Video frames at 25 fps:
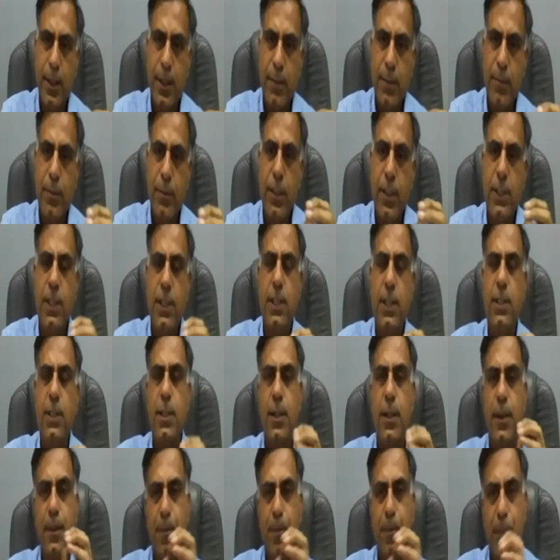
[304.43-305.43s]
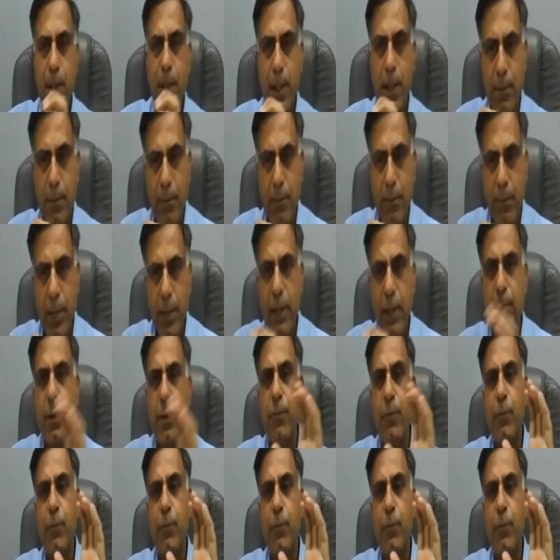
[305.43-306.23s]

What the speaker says: This is minimum